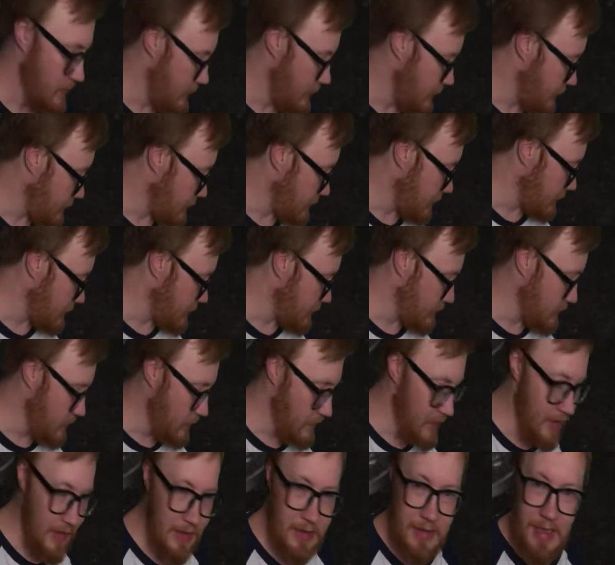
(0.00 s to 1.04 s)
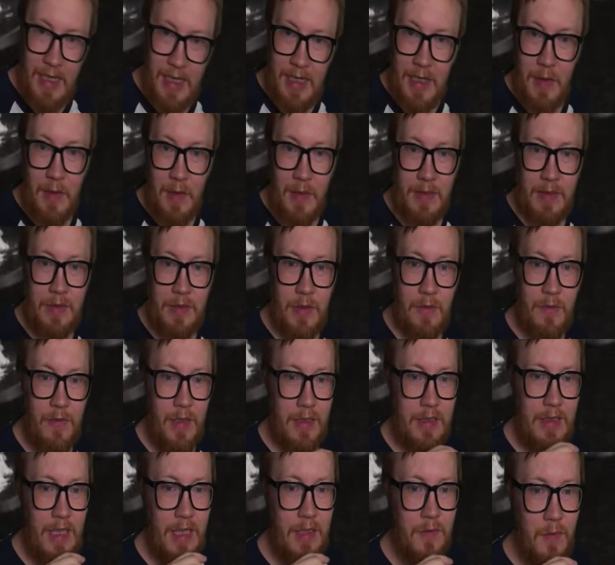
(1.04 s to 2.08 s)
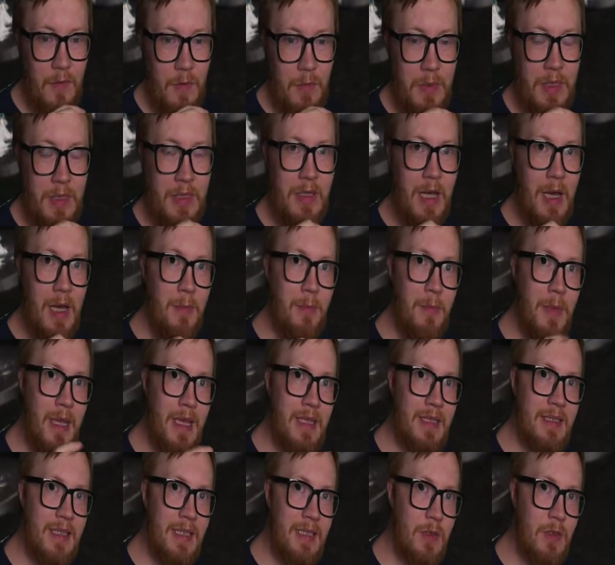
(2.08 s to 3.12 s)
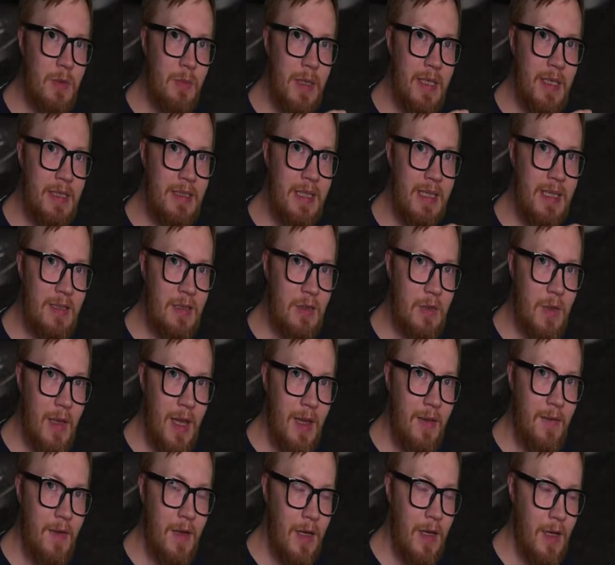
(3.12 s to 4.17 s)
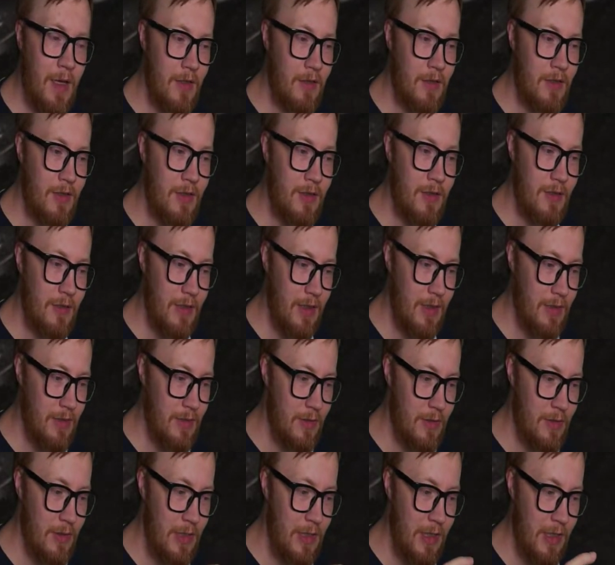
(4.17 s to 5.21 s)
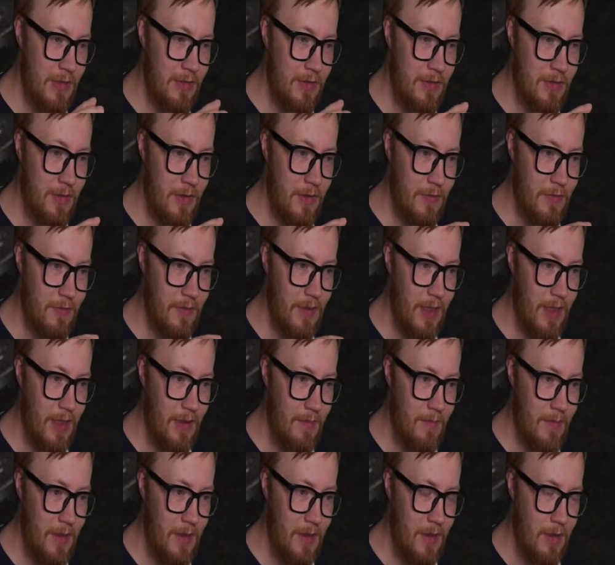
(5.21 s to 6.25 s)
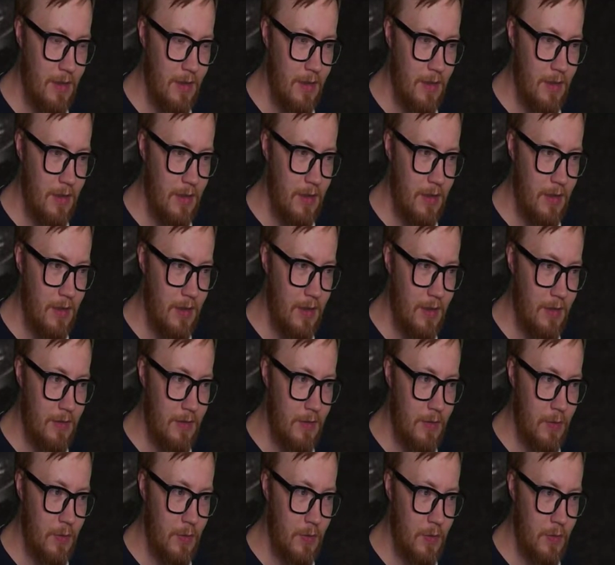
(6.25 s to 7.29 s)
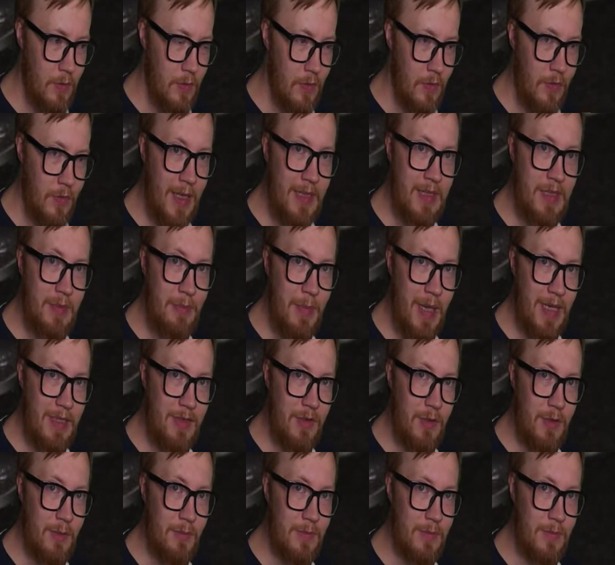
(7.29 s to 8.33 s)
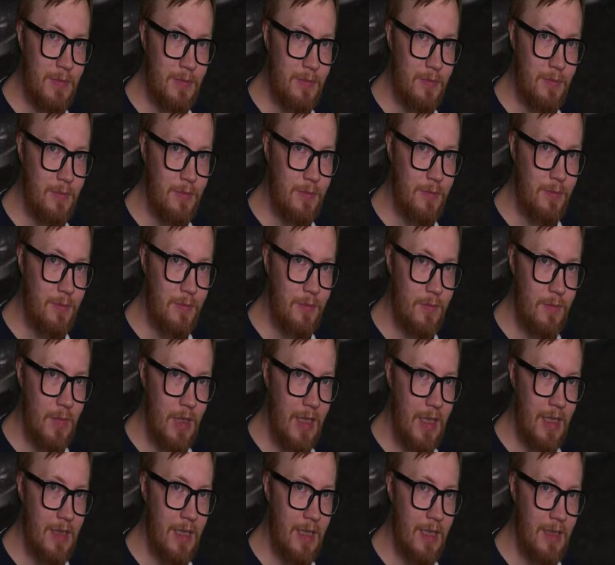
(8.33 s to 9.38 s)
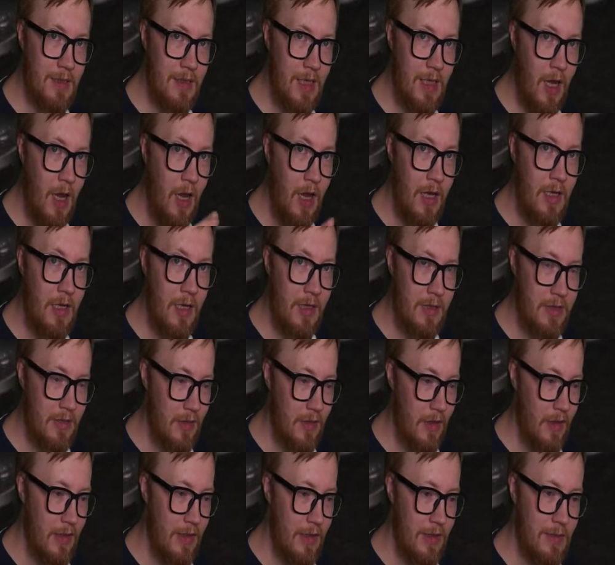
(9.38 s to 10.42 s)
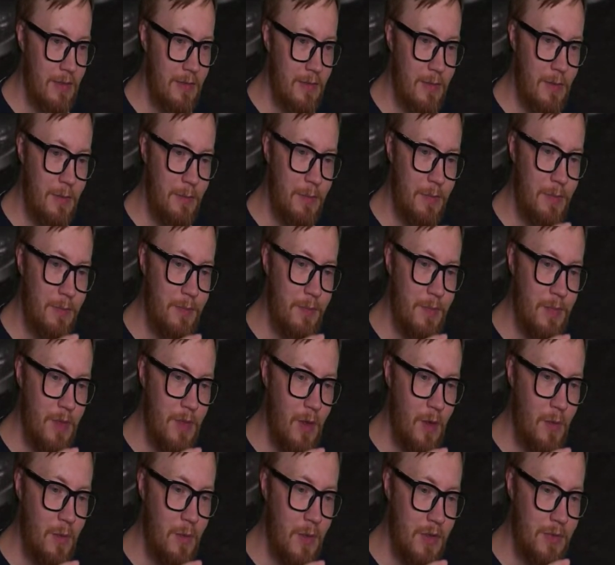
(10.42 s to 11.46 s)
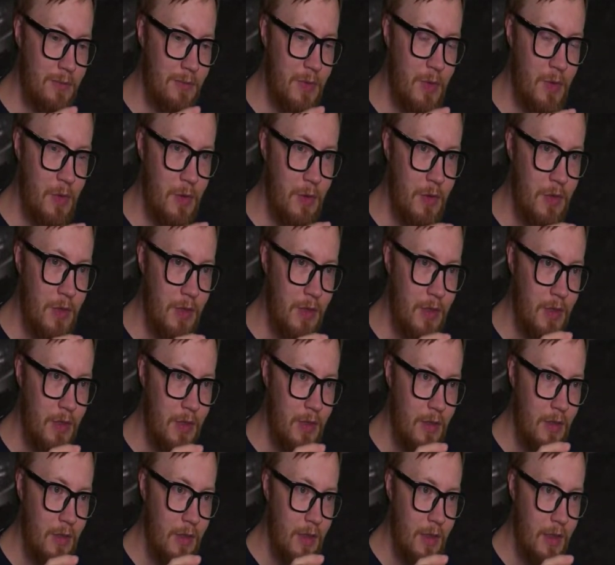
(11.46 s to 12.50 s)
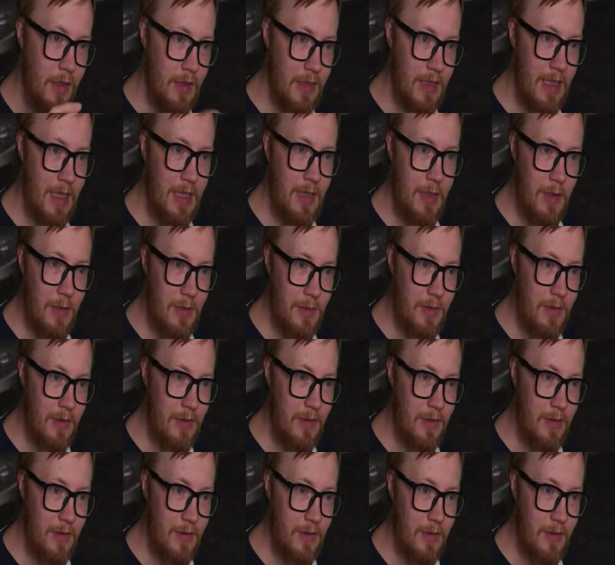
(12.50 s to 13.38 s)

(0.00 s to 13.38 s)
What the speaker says: Casadorian Yellow and stuff like that would be amazing to mix in to have a nuance of to the red spectrum, and the highlights are almost pure yellow.